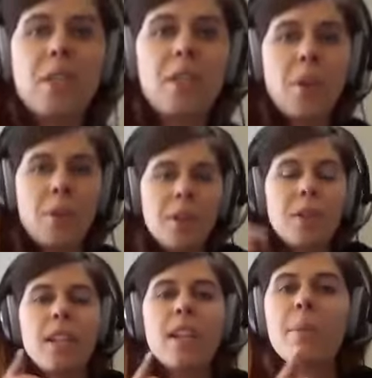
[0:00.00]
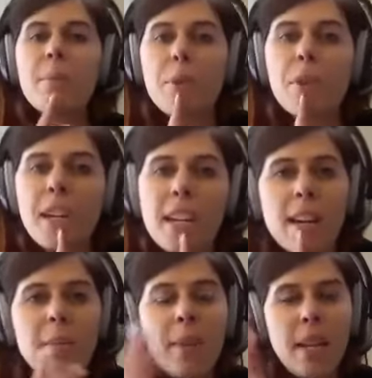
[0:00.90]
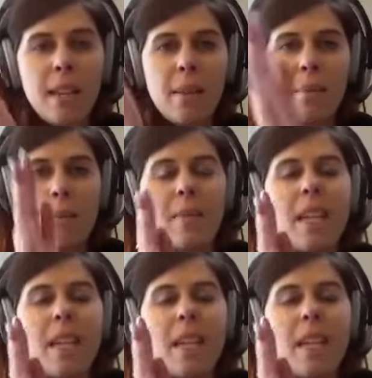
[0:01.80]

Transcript: So you hear meridian and then